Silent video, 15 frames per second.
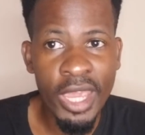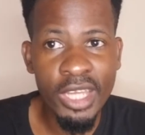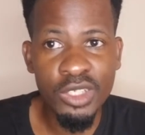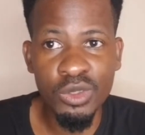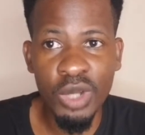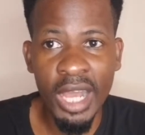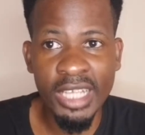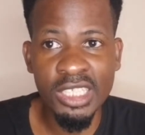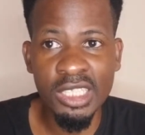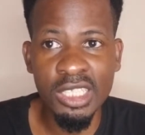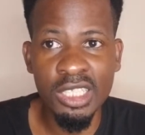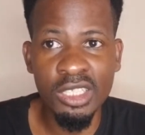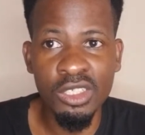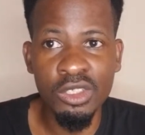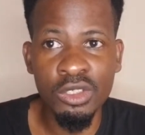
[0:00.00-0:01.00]
to
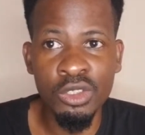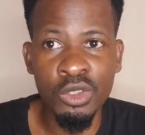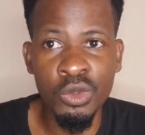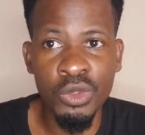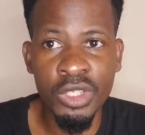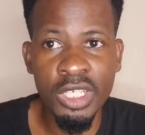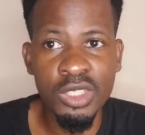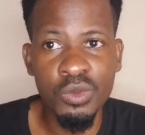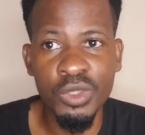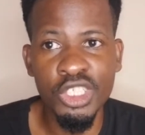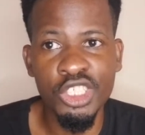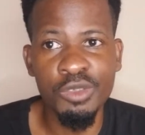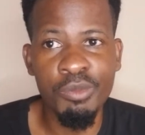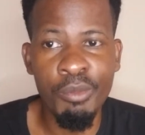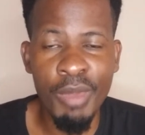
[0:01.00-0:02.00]
actually do this,
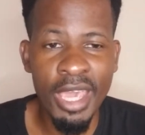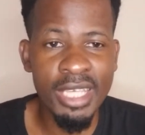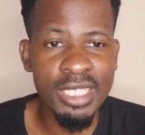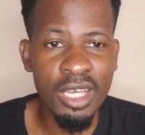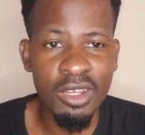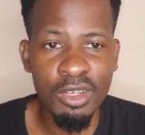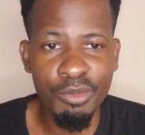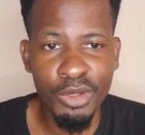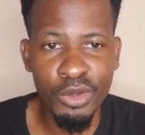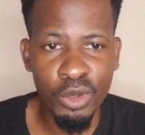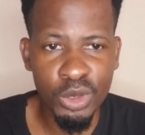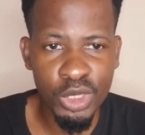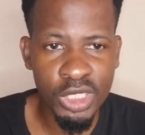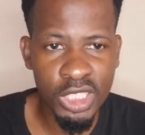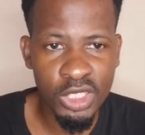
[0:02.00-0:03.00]
which may sound a bit
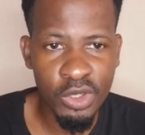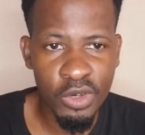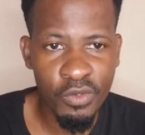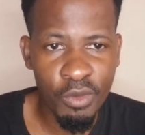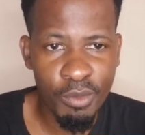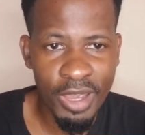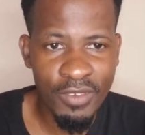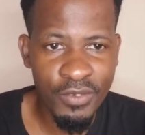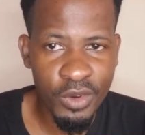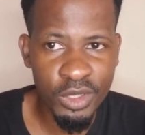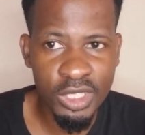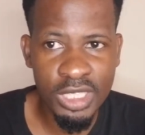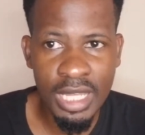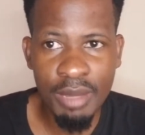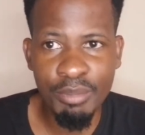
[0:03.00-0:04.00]
contradictory from my
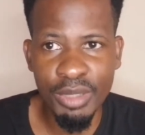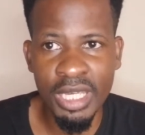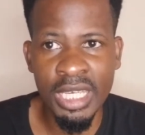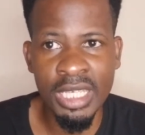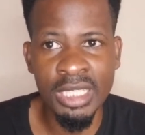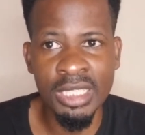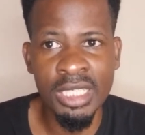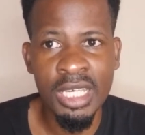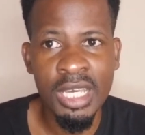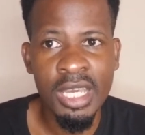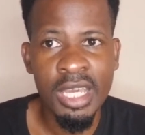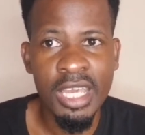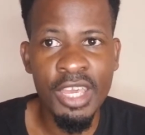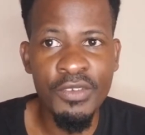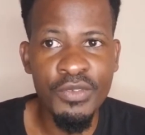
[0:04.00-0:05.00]
first step, is
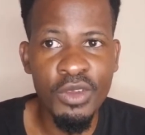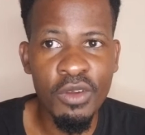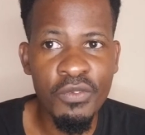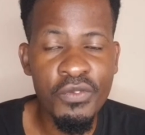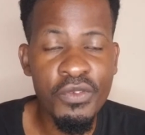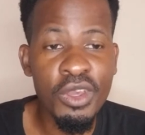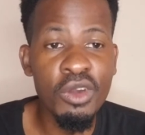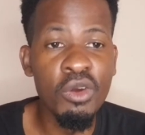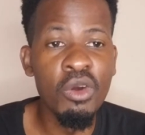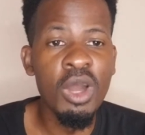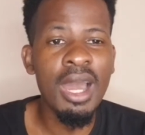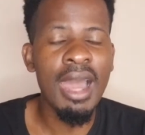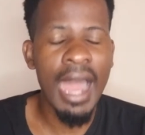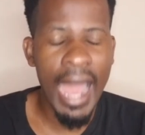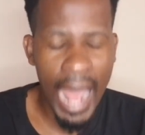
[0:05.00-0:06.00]
if you
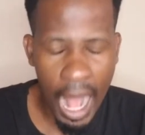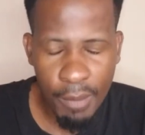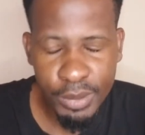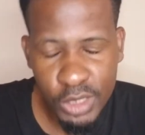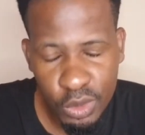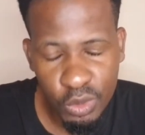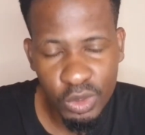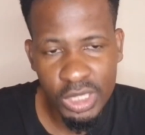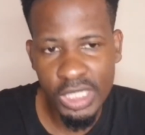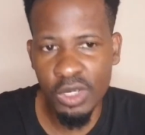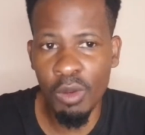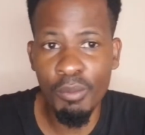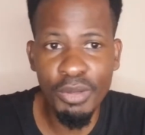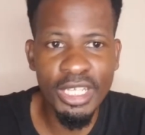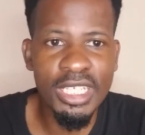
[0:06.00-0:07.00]
feel absolutely
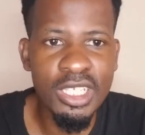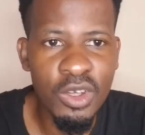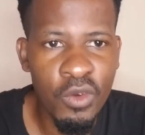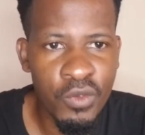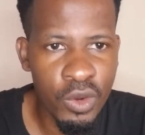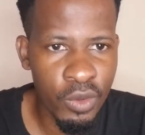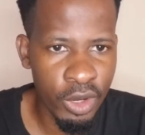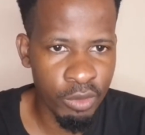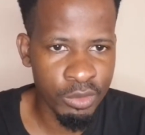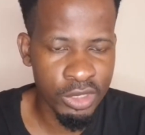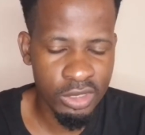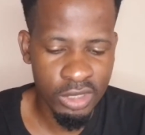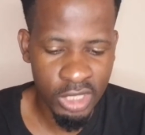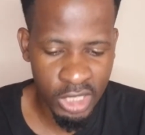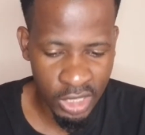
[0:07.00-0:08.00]
completely overwhelmed,
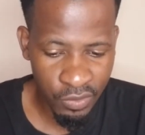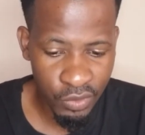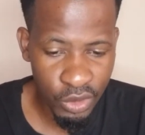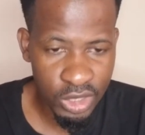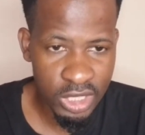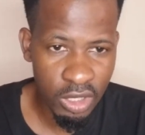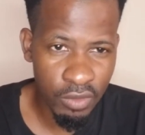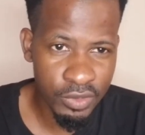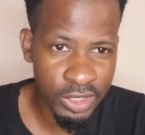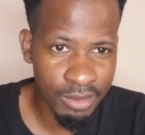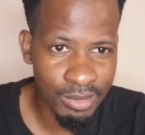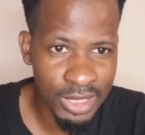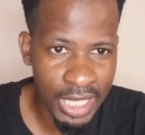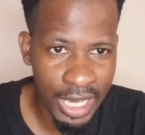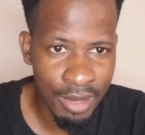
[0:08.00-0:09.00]
give yourself
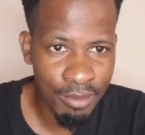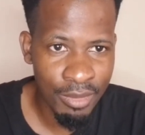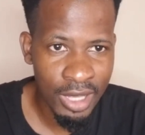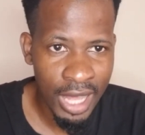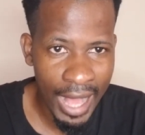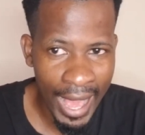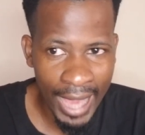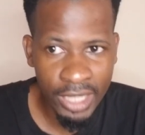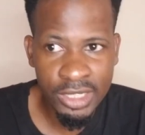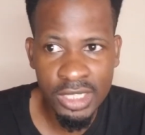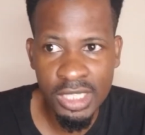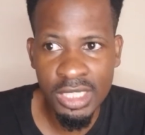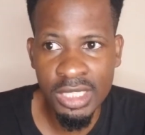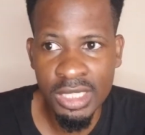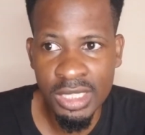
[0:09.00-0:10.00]
some time.
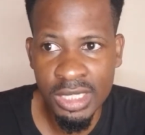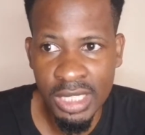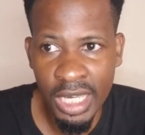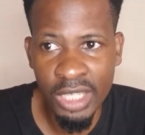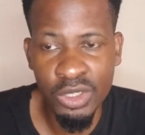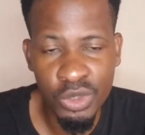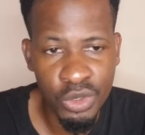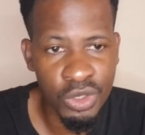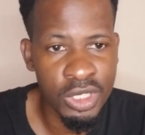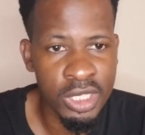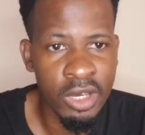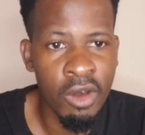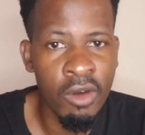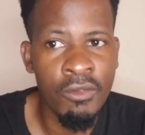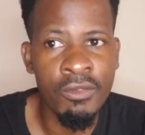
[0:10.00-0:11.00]
Actually say to
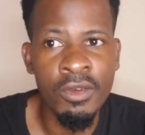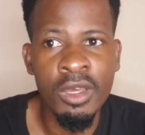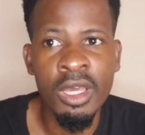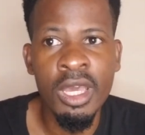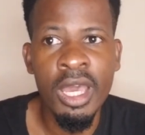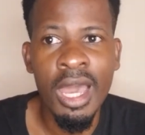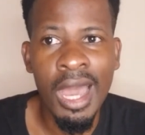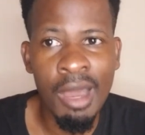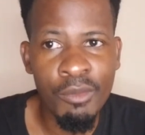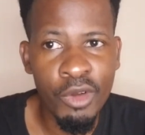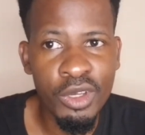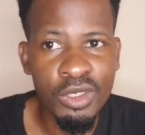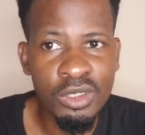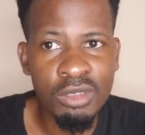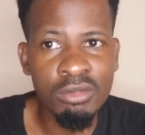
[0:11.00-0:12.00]
yourself, I'm
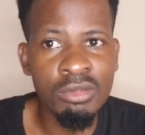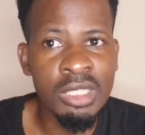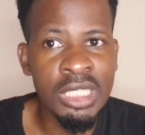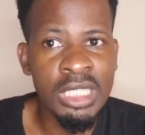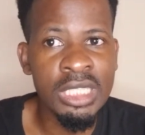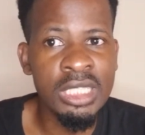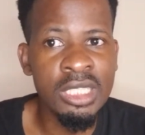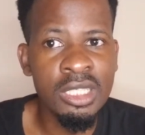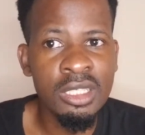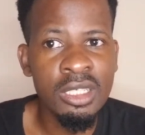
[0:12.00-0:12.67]
going to need